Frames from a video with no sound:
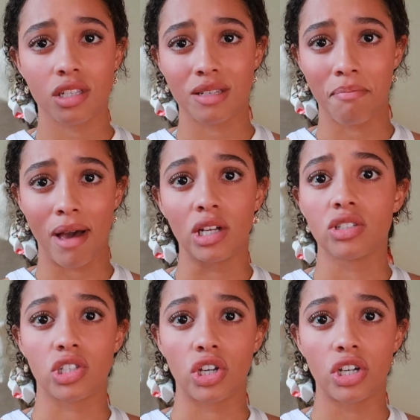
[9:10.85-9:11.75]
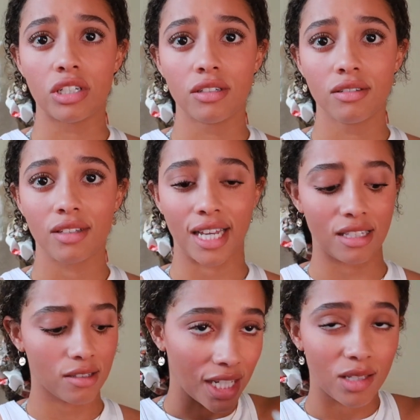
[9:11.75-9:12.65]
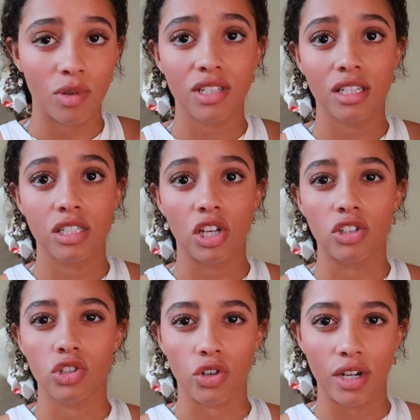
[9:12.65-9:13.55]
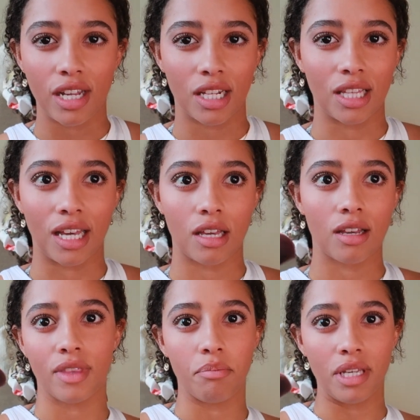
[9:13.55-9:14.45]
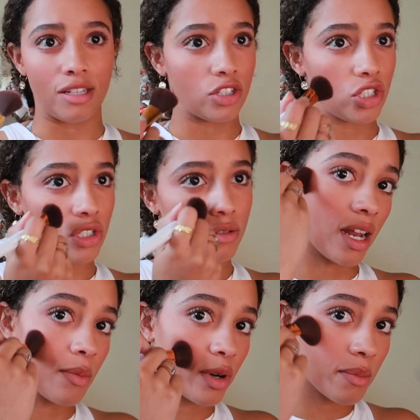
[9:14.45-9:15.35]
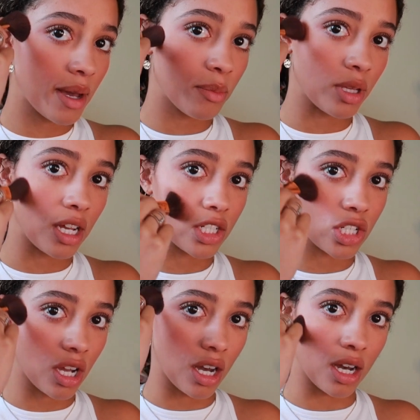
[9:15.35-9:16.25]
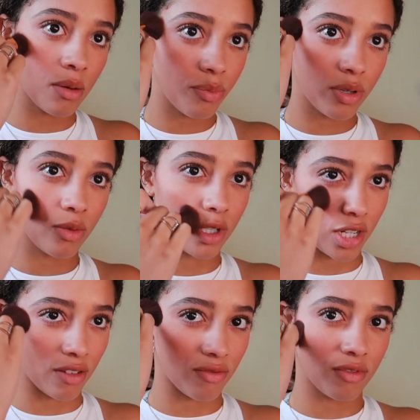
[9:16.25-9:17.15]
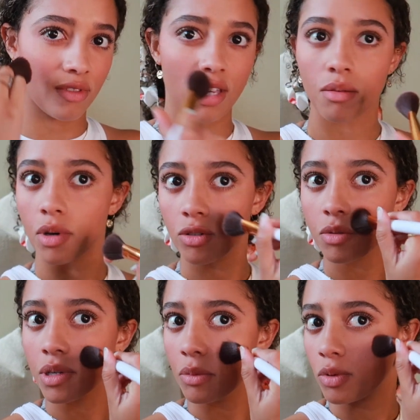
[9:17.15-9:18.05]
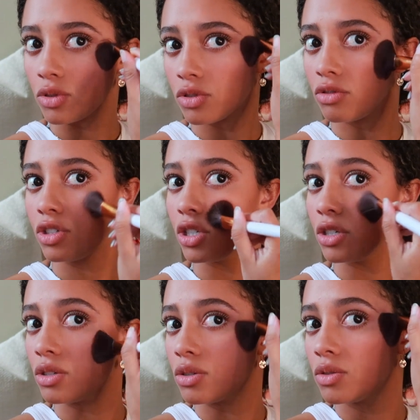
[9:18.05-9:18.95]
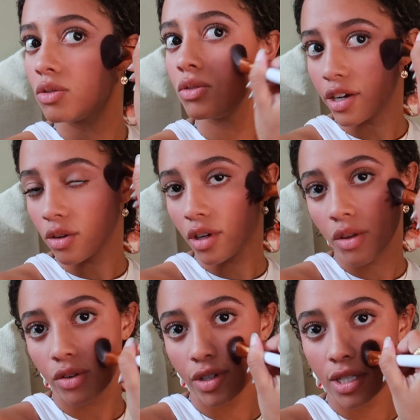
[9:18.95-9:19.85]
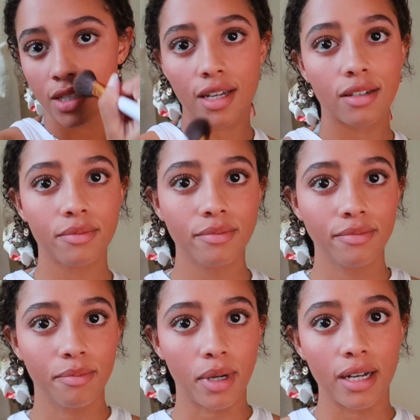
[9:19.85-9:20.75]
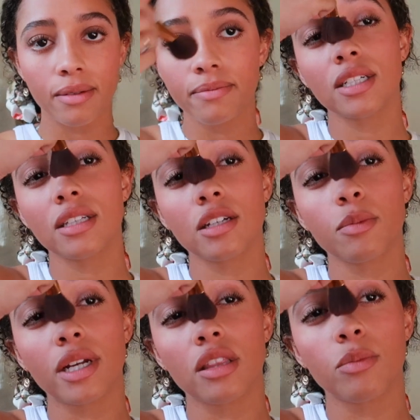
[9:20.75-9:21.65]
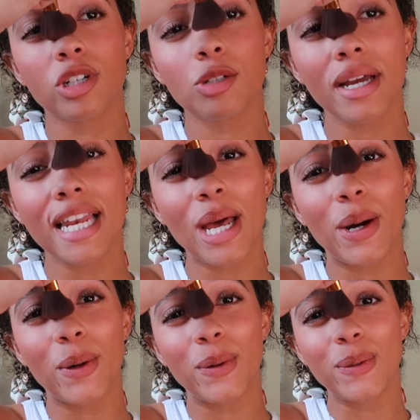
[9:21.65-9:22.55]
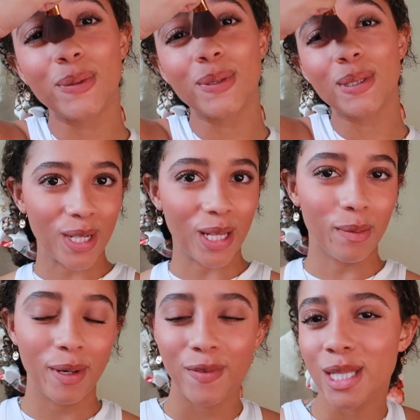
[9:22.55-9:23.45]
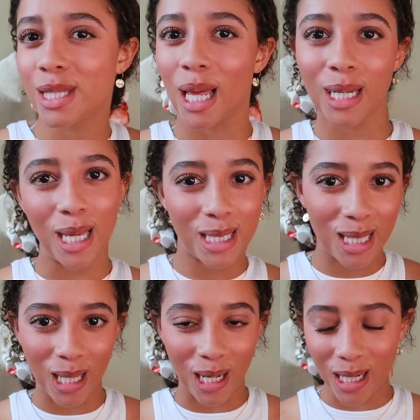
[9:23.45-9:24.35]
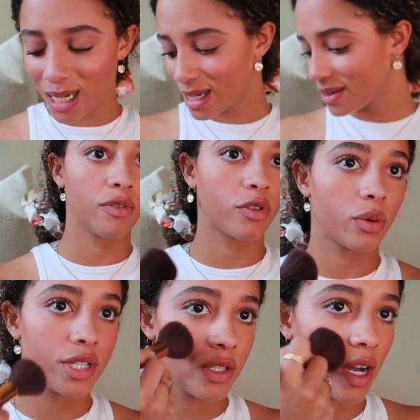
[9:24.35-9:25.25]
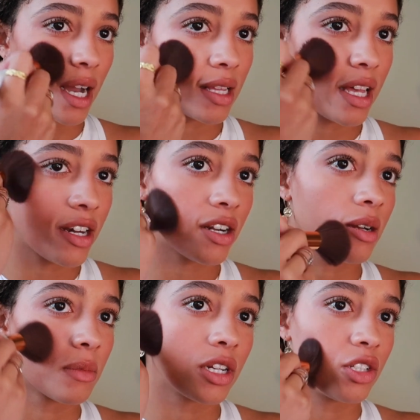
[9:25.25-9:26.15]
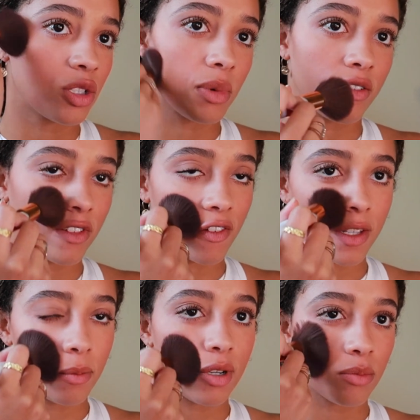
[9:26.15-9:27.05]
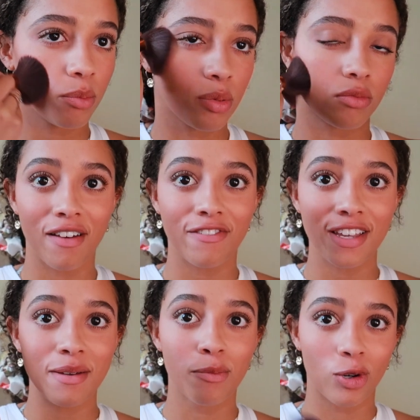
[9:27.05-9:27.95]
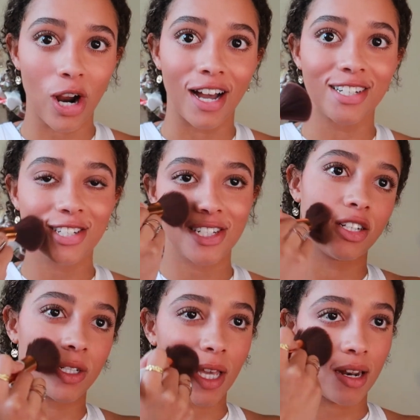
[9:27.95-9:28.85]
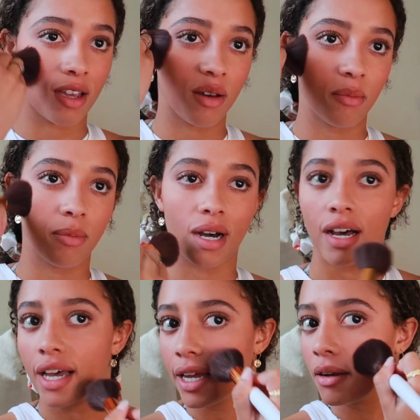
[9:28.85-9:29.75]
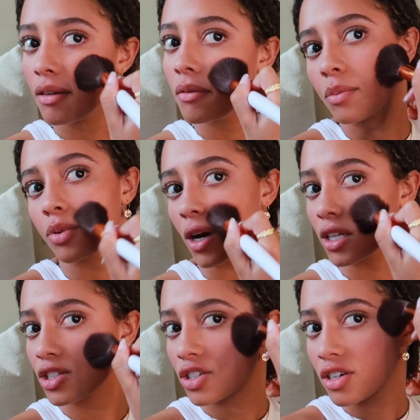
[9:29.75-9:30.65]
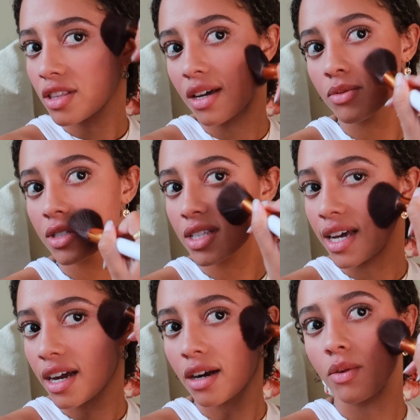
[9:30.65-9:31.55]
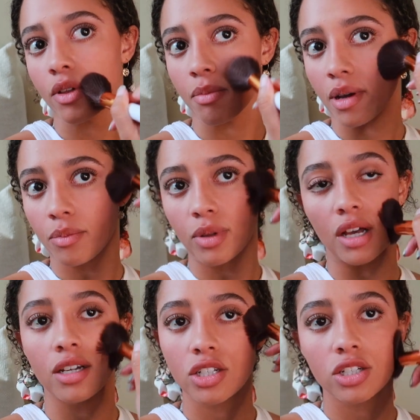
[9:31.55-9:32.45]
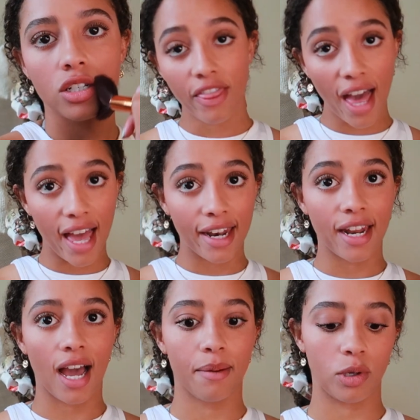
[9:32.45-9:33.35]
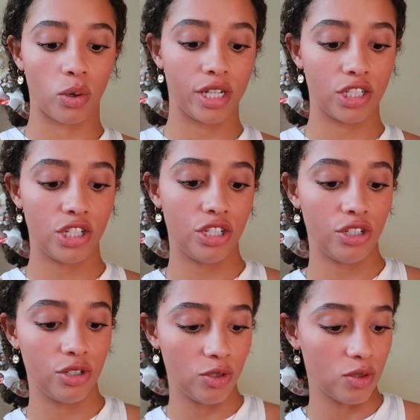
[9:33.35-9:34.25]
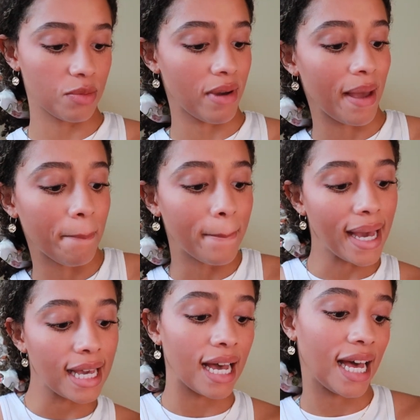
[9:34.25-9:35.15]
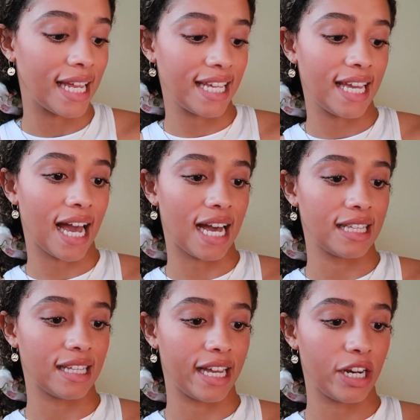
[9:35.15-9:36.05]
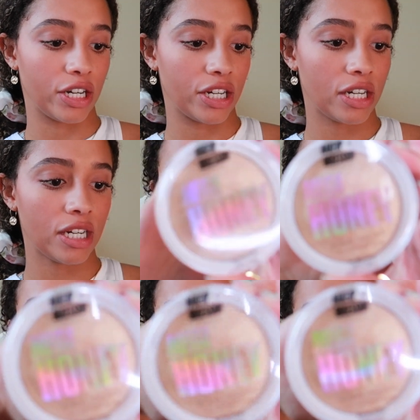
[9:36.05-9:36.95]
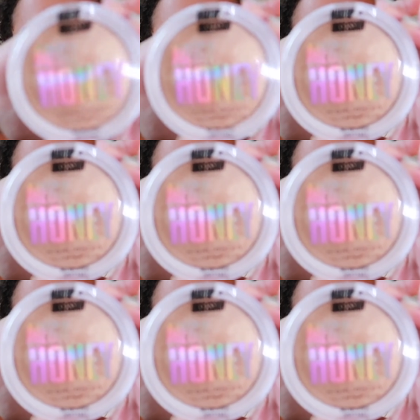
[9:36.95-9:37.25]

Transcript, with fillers: smells good. Like it, it smells like sunscreen and like the beach. And I bring my blush up, which I think most people do. I don't know the reasoning, but a little bit on the bridge of my nose for a little bit of a sun-kissed look. Before we do highlighter, I'm gonna use my fluffy br fluffy brush and just kind of combine the bronzer that was there with my blush. Then I'm going to use my Mega Honey highlighter. This is what it looks